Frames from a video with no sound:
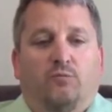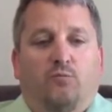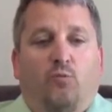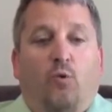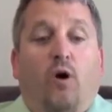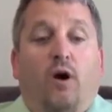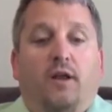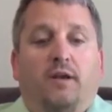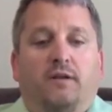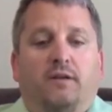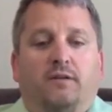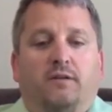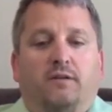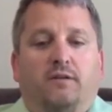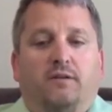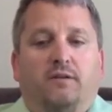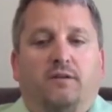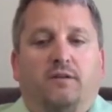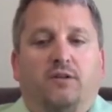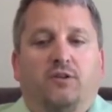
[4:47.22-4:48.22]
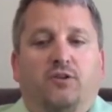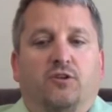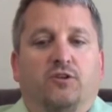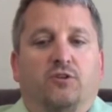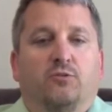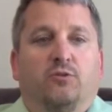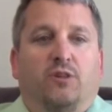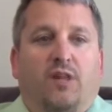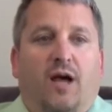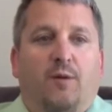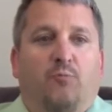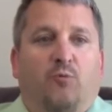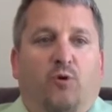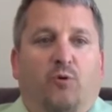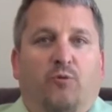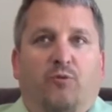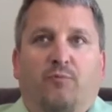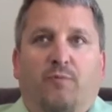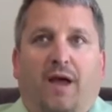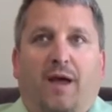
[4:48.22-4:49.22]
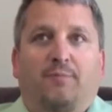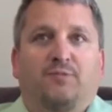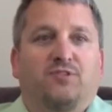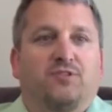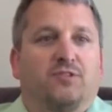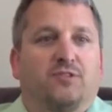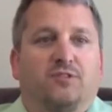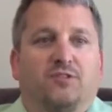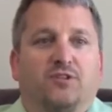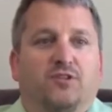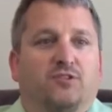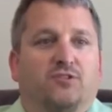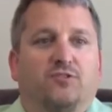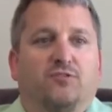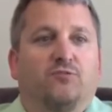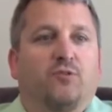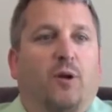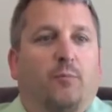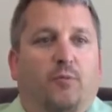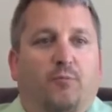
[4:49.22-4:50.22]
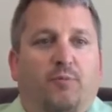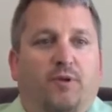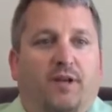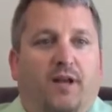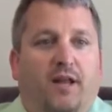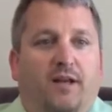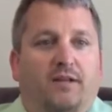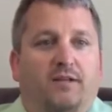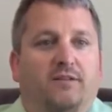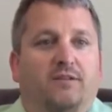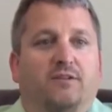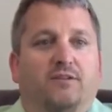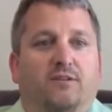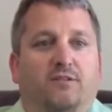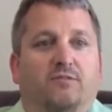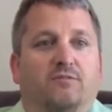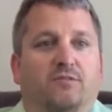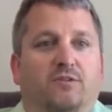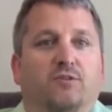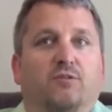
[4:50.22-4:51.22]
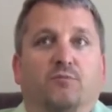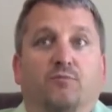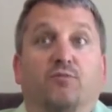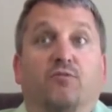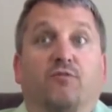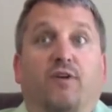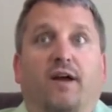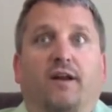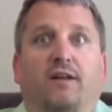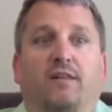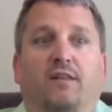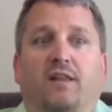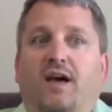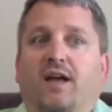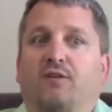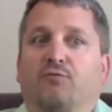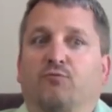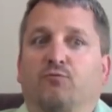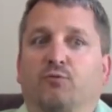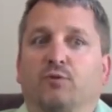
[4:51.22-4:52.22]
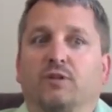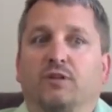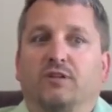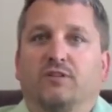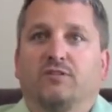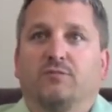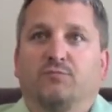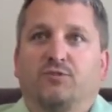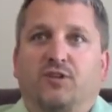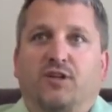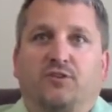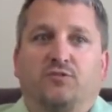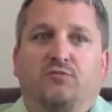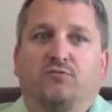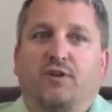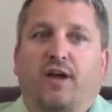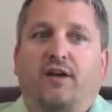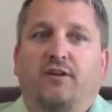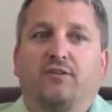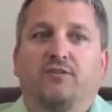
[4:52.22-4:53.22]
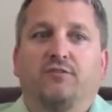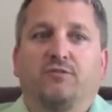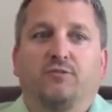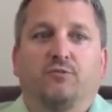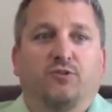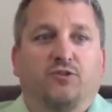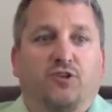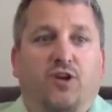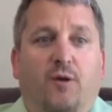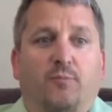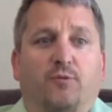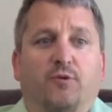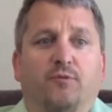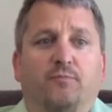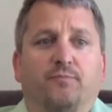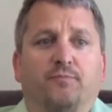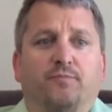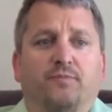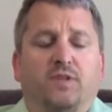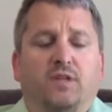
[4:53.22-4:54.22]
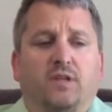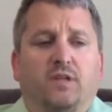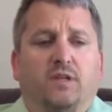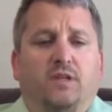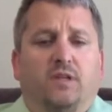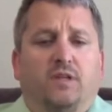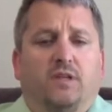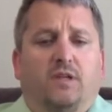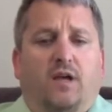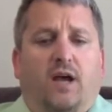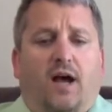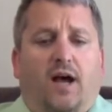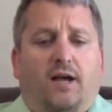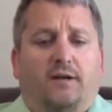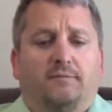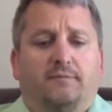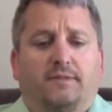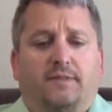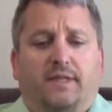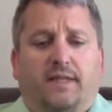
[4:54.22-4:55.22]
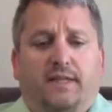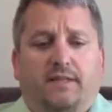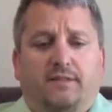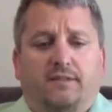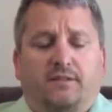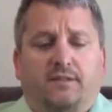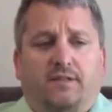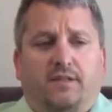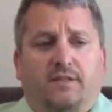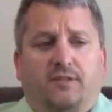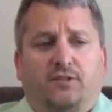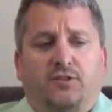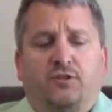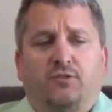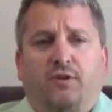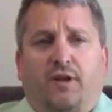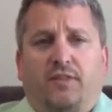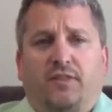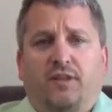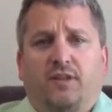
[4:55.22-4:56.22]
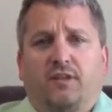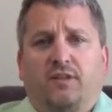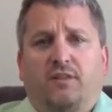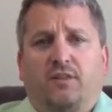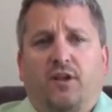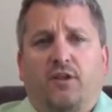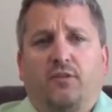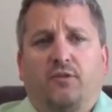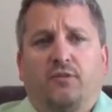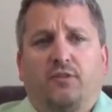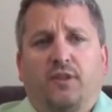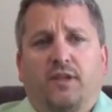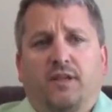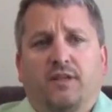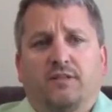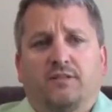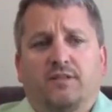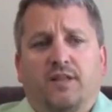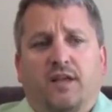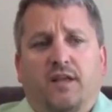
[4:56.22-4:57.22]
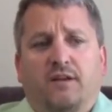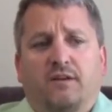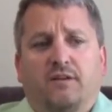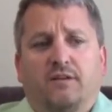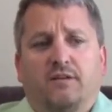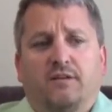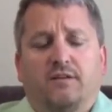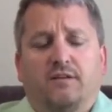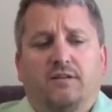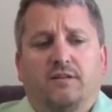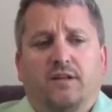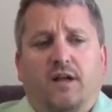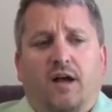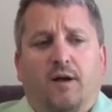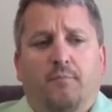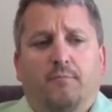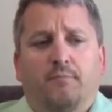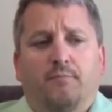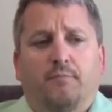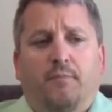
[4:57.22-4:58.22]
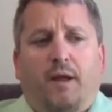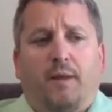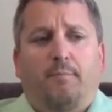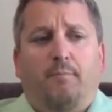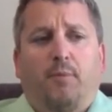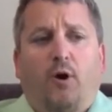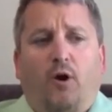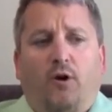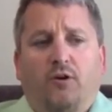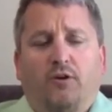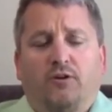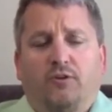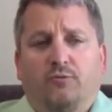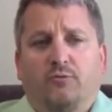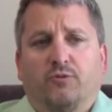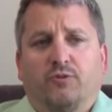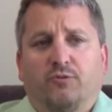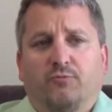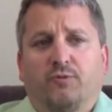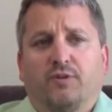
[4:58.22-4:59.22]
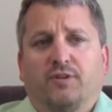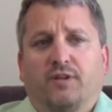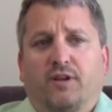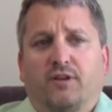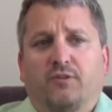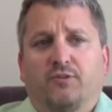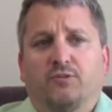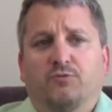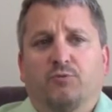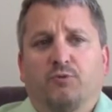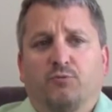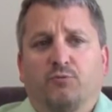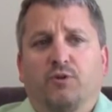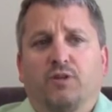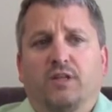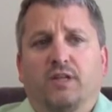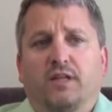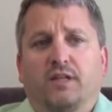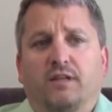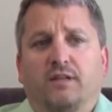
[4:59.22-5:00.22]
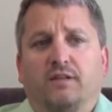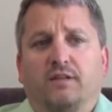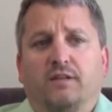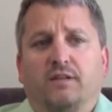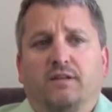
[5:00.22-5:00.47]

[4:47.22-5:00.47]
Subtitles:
one, you can do a lot more with maps than just drop a pin on it. You can provide a lot of really substantial value to a shopper. And two, I think the other thing is that by partnering with the retailers, we really